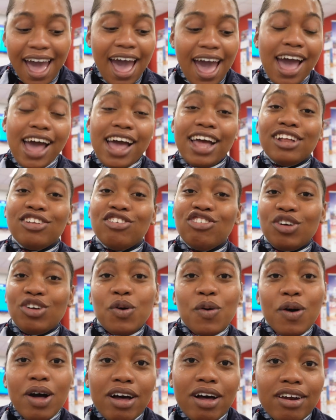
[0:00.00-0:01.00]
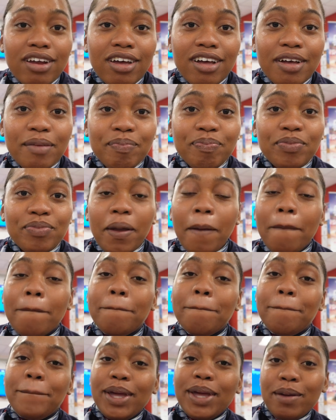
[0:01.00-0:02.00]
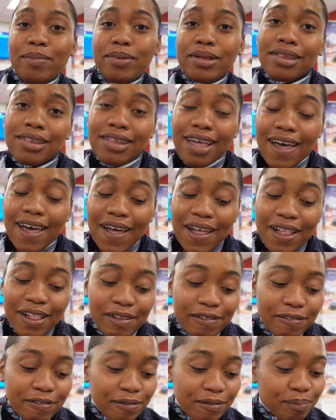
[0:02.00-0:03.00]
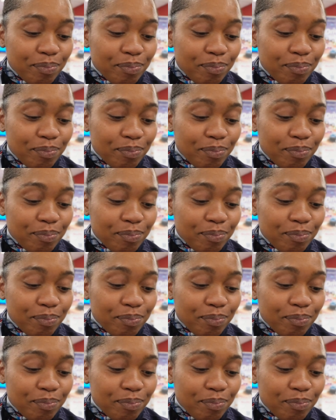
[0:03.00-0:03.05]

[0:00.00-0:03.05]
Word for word: and Jaquana big up yourself